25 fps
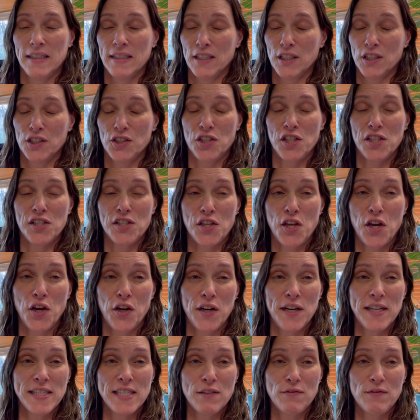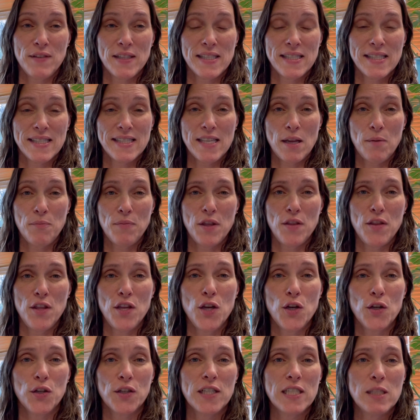just curious if this is something that
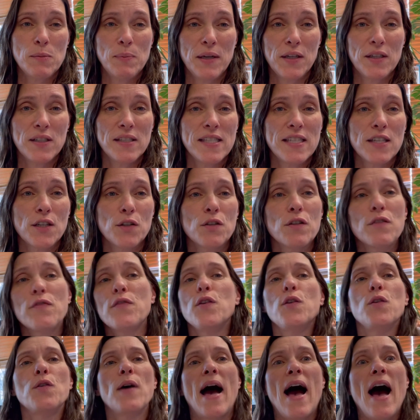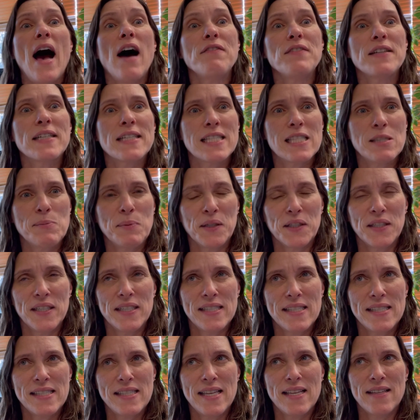you're experiencing, or if you have
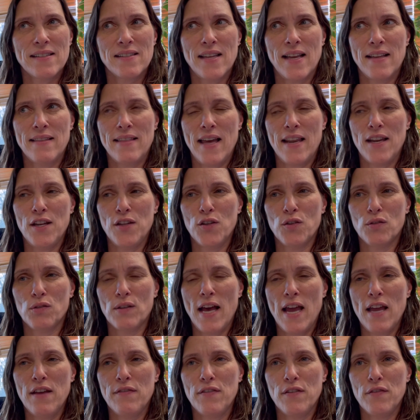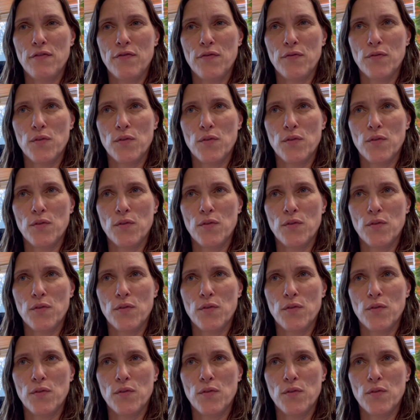experienced things like that in your life,